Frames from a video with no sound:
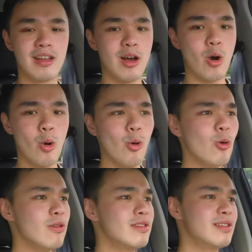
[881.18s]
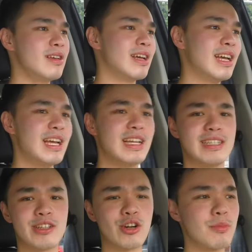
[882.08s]
old
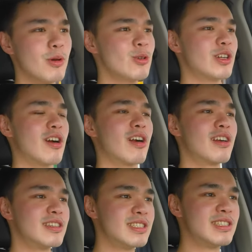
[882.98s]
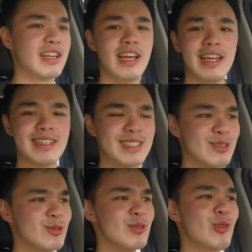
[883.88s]
turbocharged
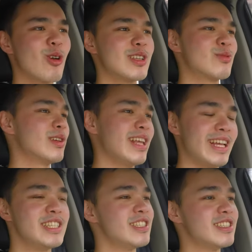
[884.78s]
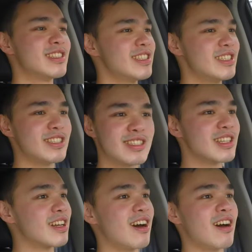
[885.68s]
Isuzu Crosswind engines. It's
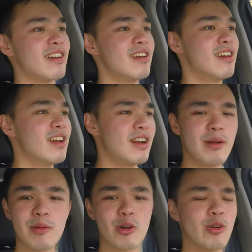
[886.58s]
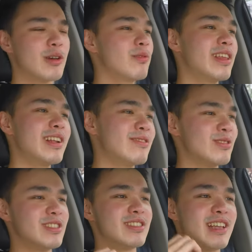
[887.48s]
just gone. I remember growing up with that, it
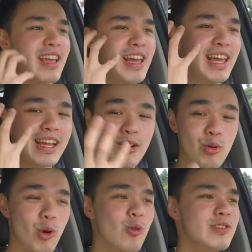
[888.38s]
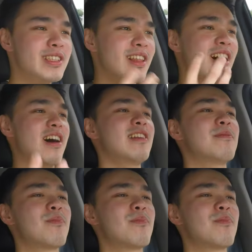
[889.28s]
was just like, it groans a lot,